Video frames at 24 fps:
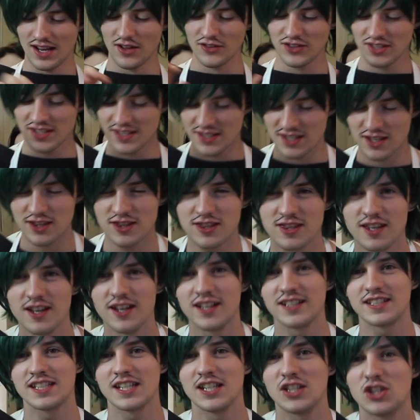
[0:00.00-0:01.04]
Now this is a
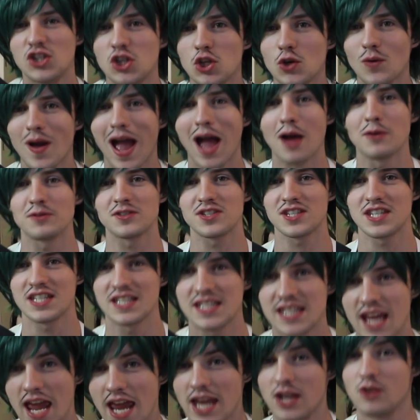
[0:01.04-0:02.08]
32-ounce
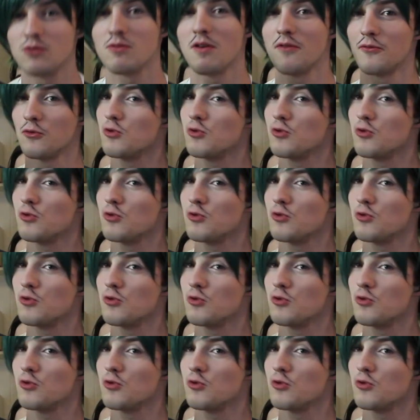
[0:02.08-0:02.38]
container